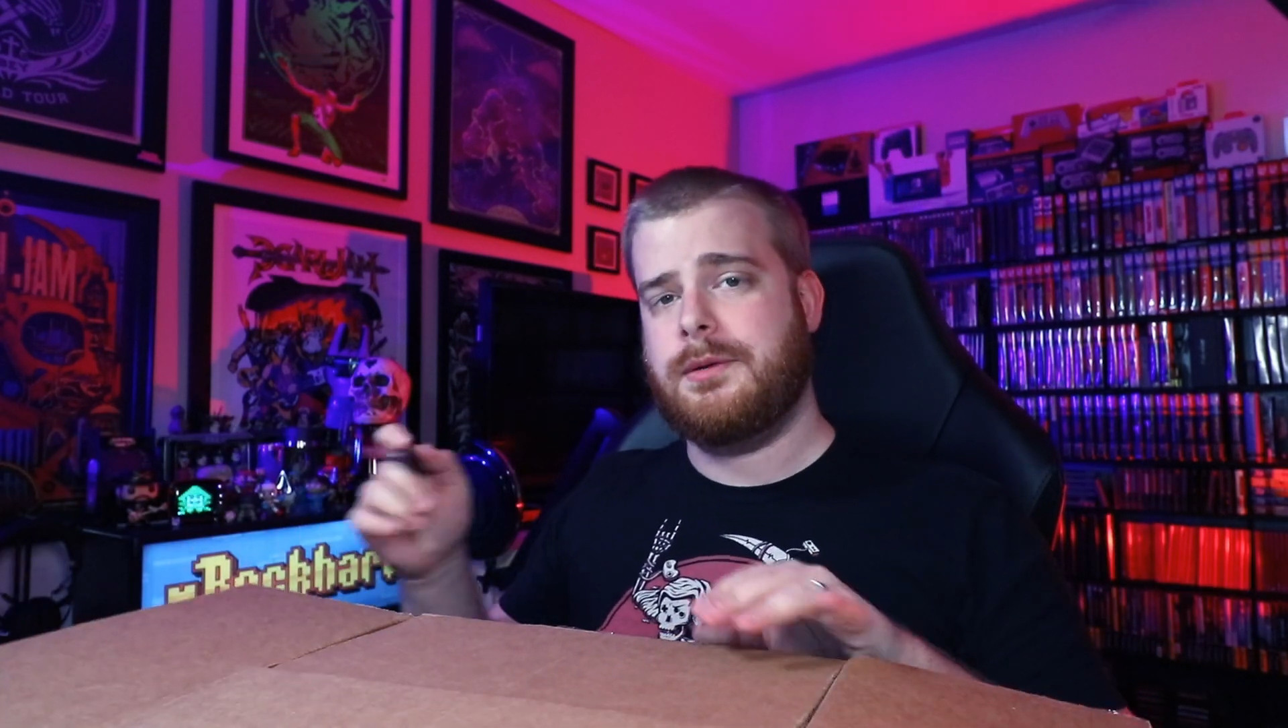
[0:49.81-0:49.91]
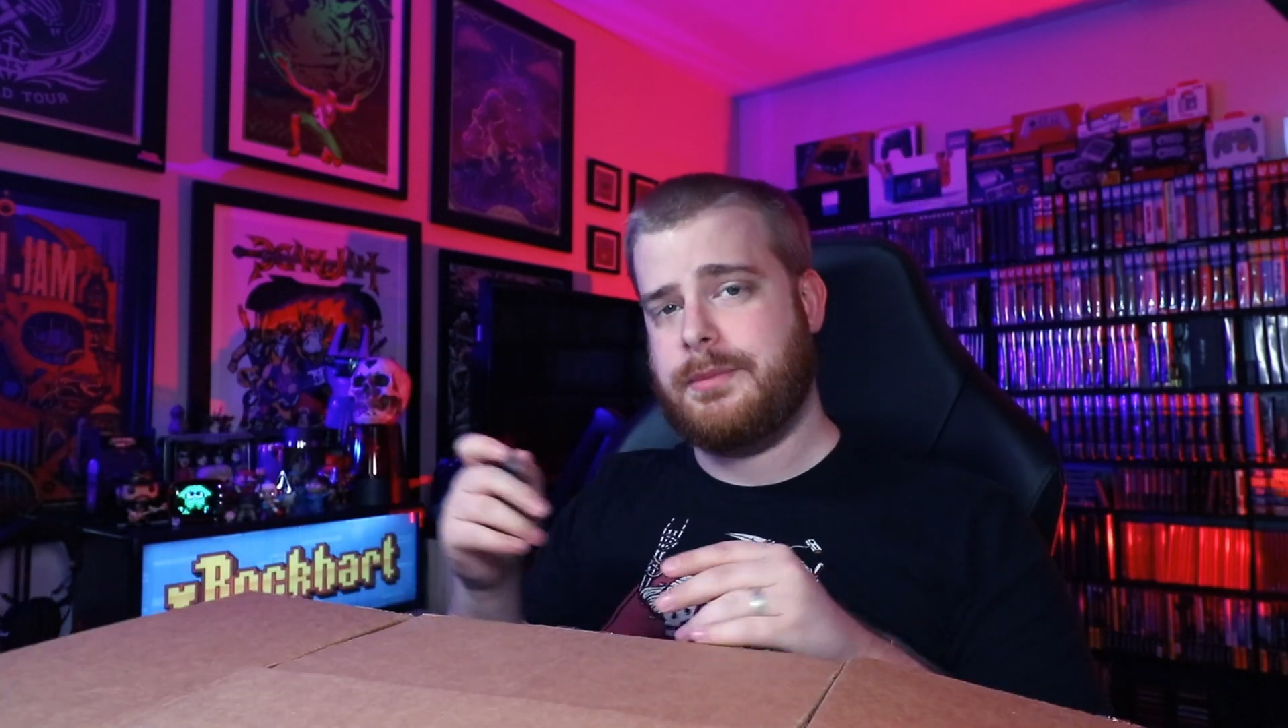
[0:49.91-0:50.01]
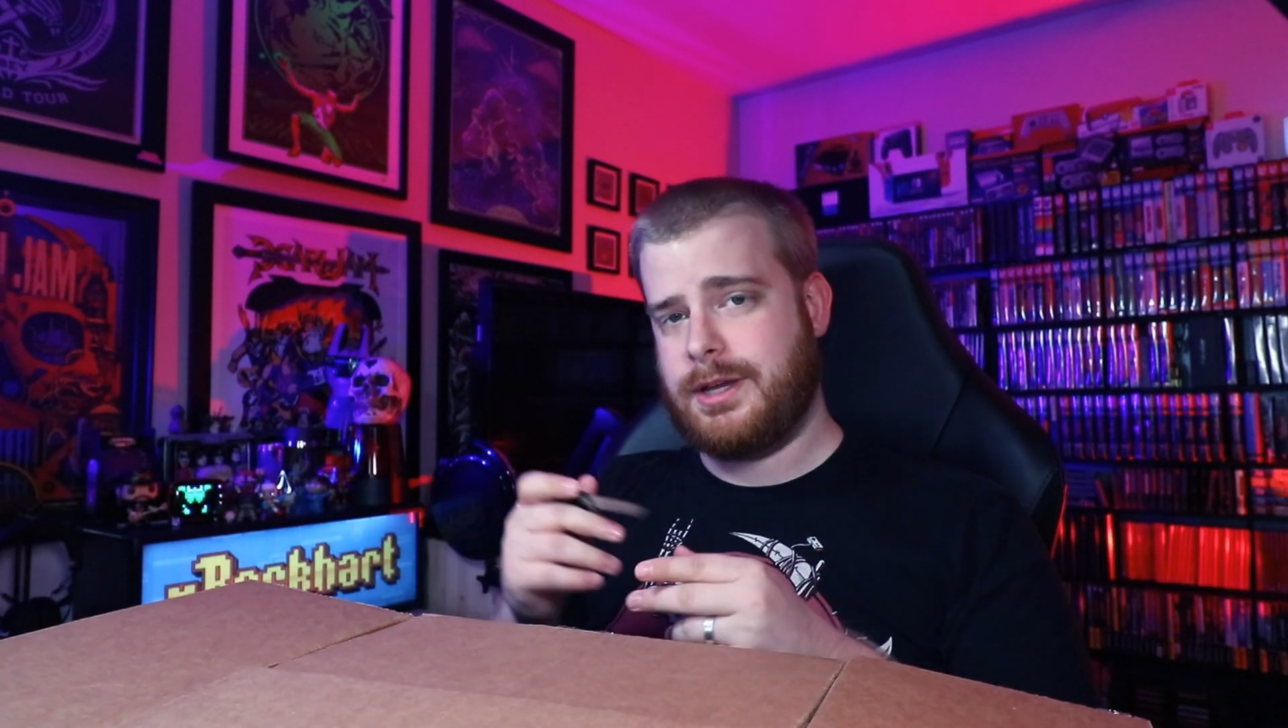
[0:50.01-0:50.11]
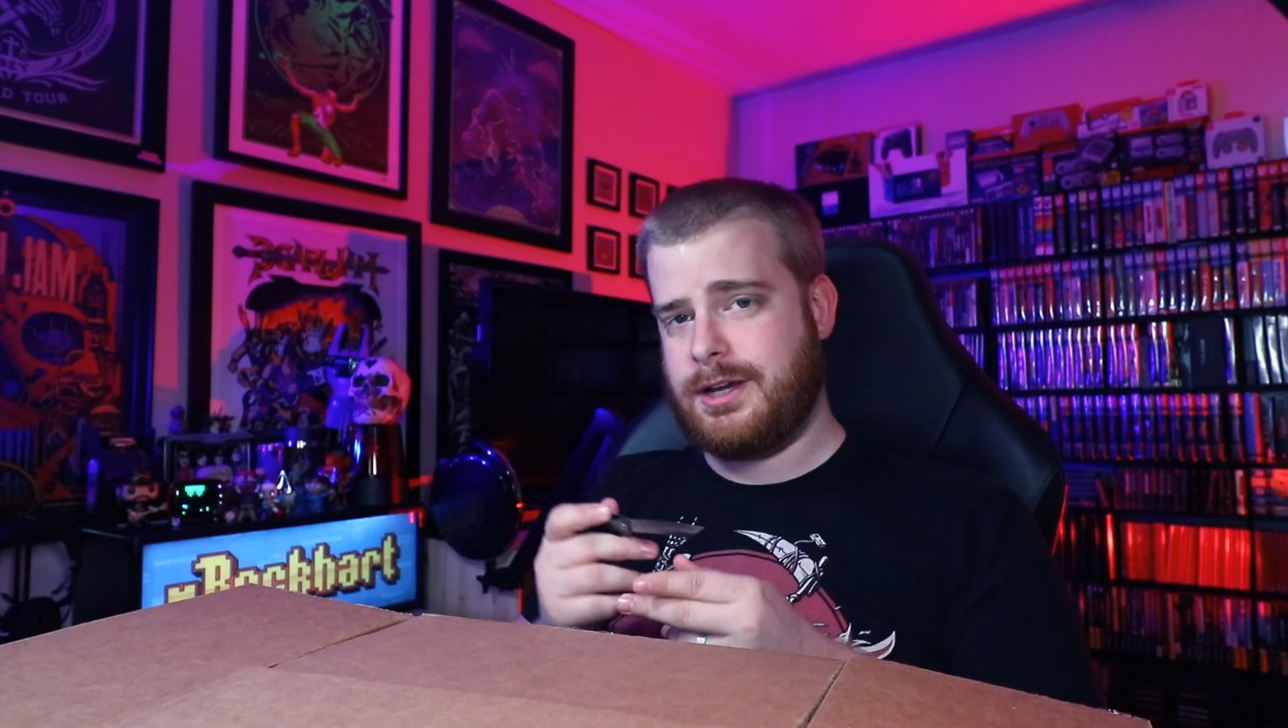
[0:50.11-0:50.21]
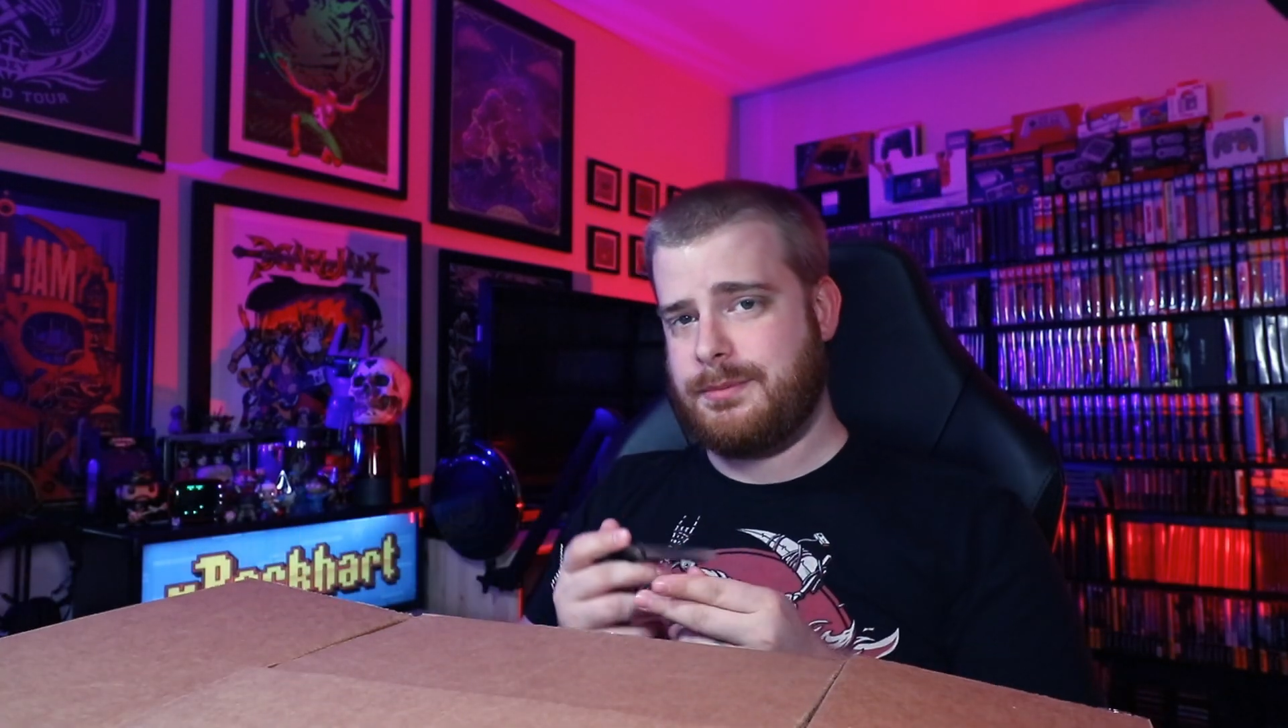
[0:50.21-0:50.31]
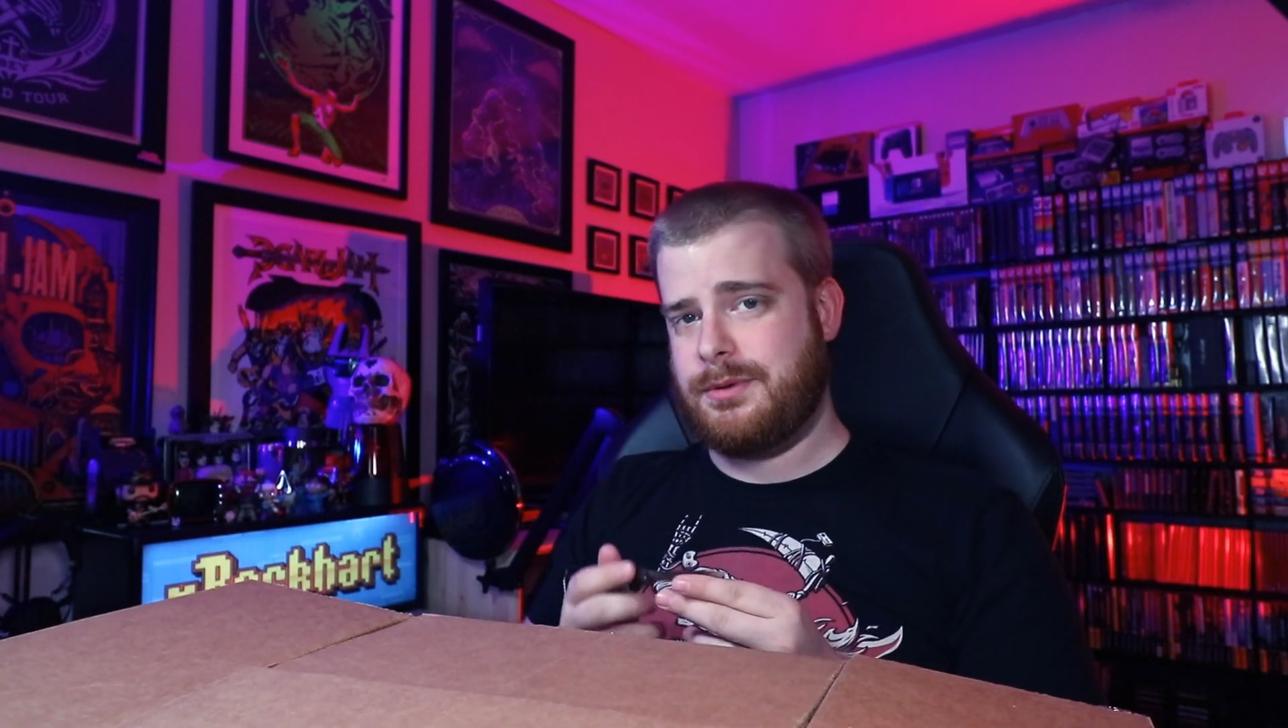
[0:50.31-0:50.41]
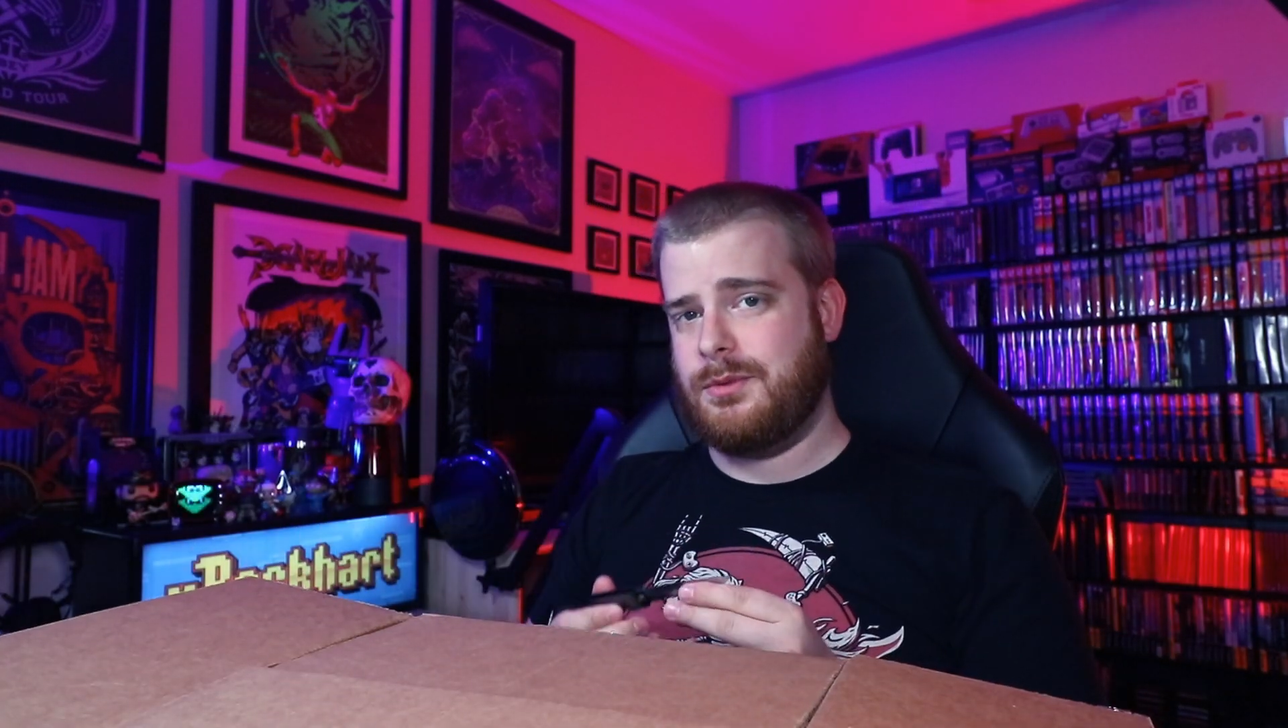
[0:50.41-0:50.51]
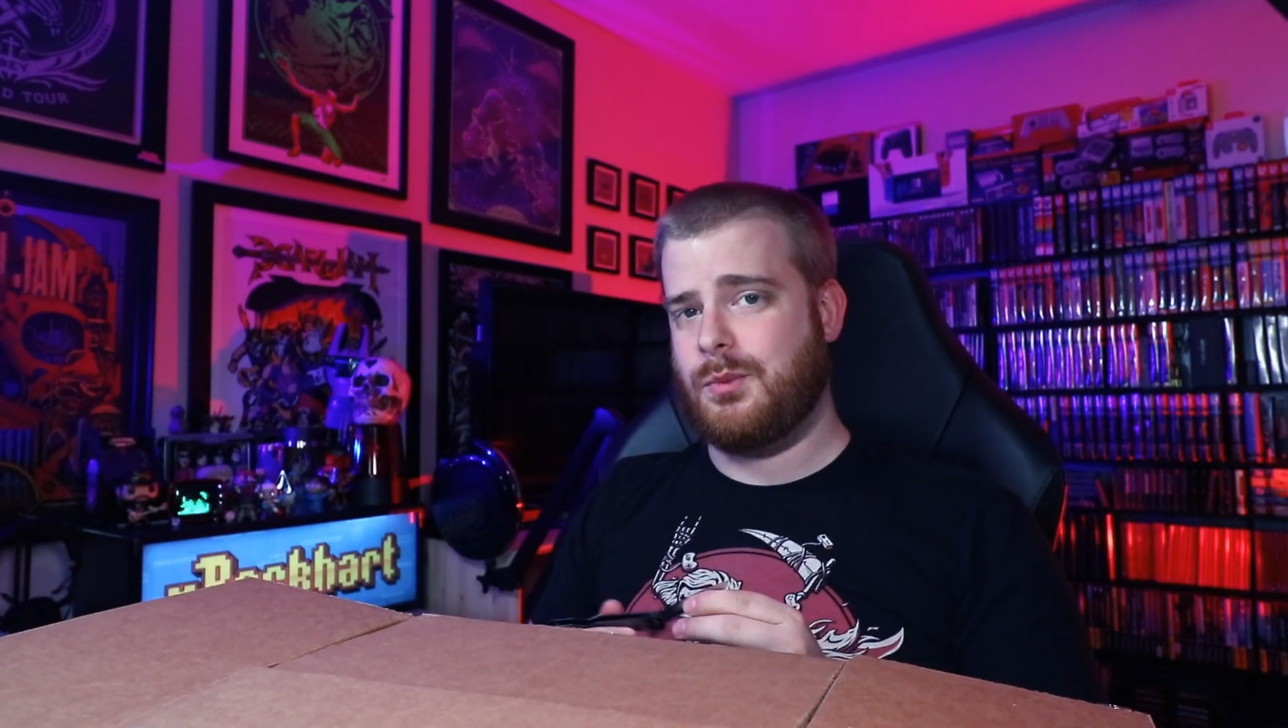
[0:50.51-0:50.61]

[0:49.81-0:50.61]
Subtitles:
pick up